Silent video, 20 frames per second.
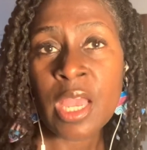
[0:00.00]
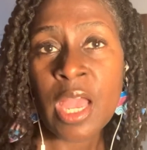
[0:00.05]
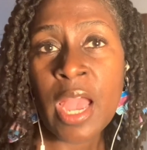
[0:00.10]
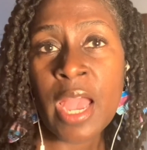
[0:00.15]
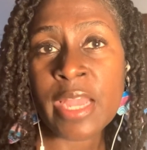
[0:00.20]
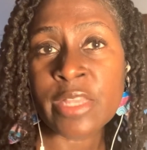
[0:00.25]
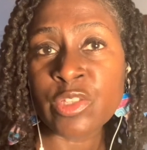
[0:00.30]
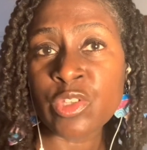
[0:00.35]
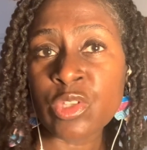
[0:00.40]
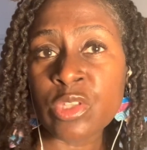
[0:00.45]

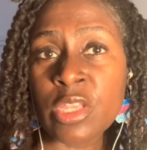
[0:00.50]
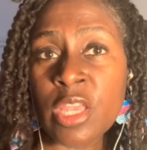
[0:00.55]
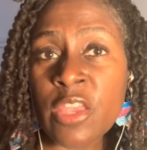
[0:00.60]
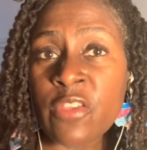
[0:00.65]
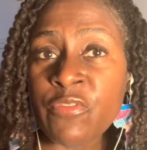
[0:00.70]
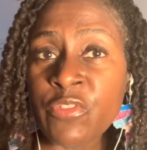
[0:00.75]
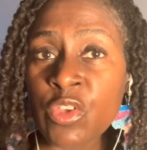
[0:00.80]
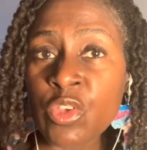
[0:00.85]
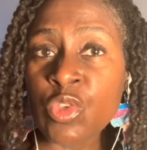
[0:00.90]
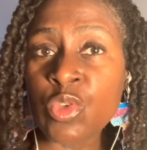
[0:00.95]
And
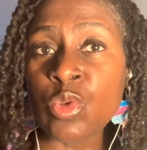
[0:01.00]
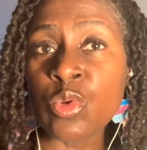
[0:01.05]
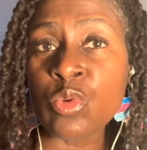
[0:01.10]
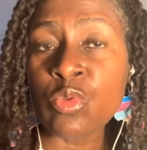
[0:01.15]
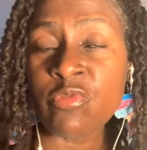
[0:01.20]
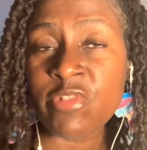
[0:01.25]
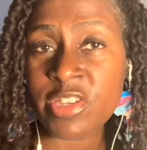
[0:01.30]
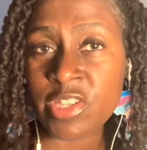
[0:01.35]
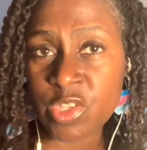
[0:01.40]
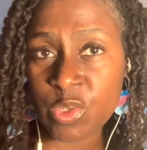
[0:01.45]
if you do
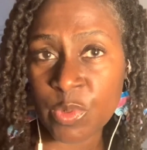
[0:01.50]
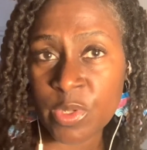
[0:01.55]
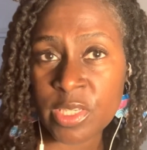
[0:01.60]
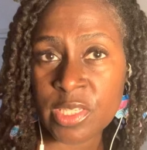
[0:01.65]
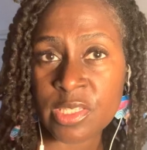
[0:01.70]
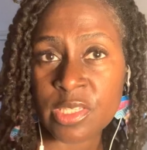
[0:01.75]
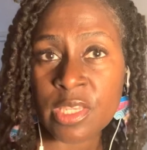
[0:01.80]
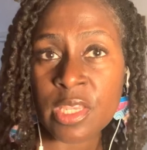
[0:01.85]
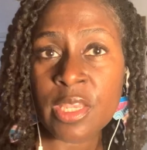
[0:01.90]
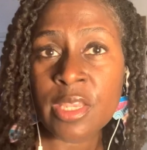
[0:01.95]

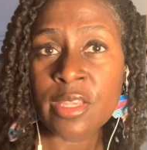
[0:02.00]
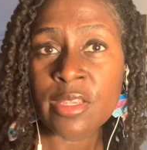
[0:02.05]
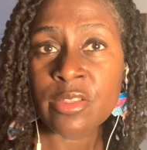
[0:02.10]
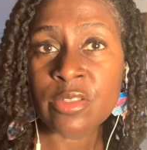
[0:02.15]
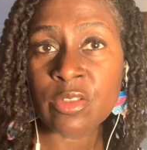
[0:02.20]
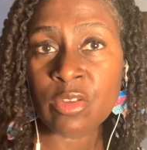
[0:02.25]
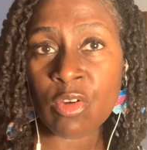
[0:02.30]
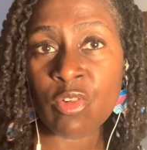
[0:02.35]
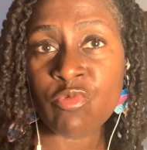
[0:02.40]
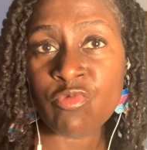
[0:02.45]
retwist,
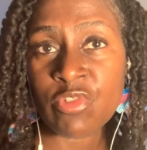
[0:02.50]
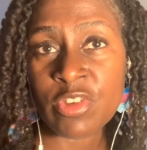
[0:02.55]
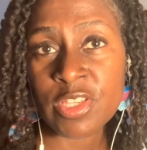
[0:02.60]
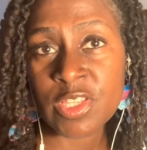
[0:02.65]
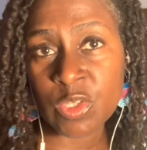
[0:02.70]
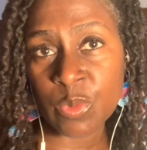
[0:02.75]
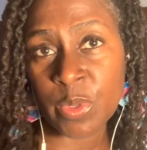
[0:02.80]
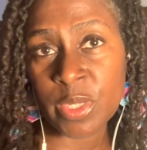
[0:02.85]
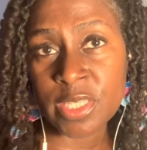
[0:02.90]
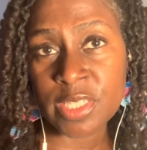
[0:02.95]
don't
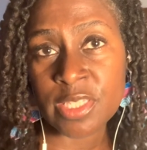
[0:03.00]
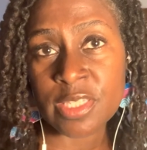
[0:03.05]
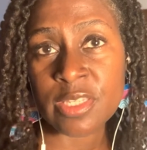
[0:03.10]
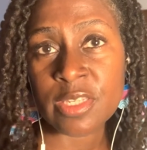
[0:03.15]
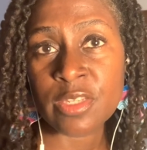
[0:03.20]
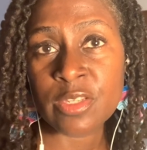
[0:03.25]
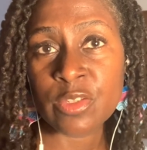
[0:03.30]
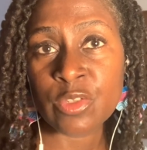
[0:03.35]
retwist